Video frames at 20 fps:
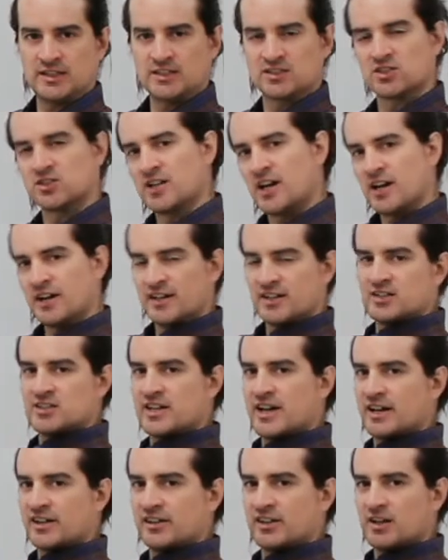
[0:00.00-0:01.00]
It's not
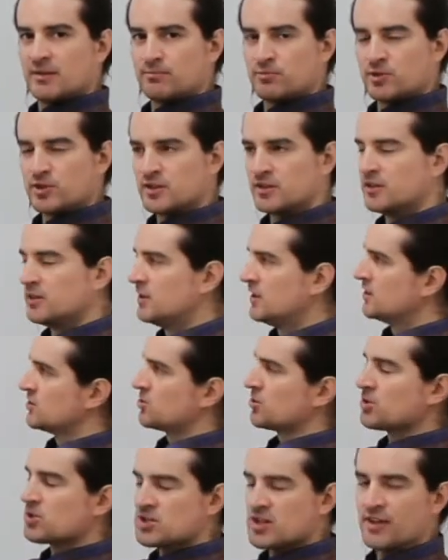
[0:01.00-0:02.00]
exactly upward,
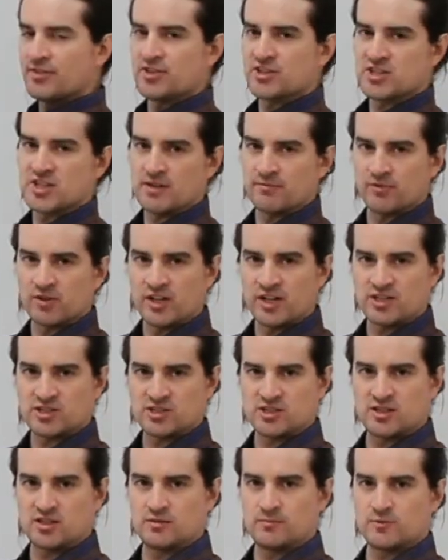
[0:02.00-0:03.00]
so it's not the same
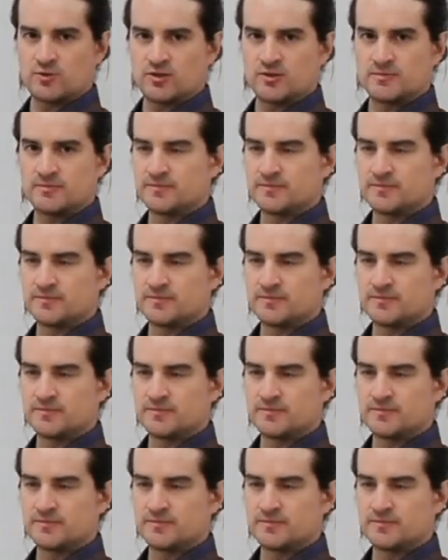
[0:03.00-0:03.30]
velocity anymore.